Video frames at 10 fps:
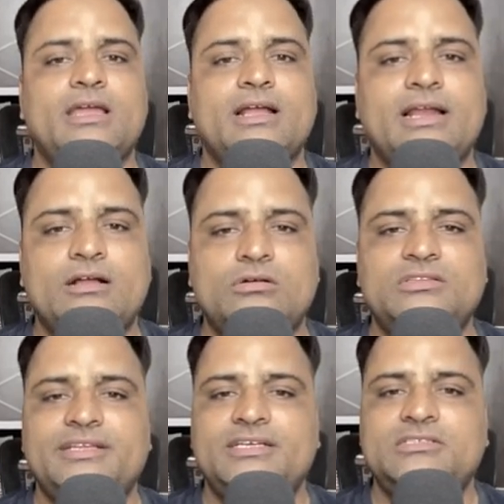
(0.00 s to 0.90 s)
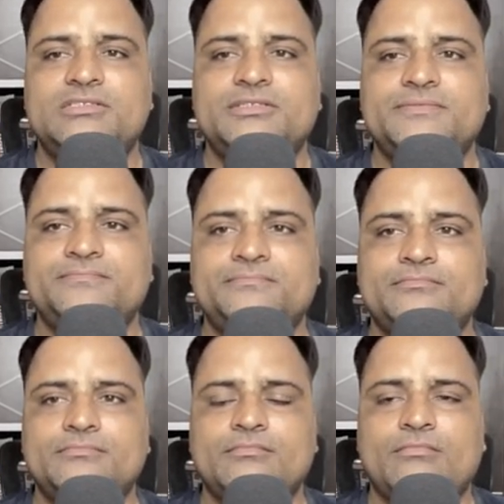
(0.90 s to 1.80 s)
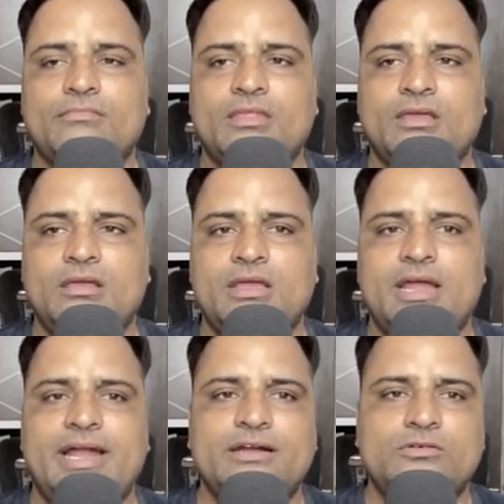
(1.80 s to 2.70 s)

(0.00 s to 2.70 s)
click on this and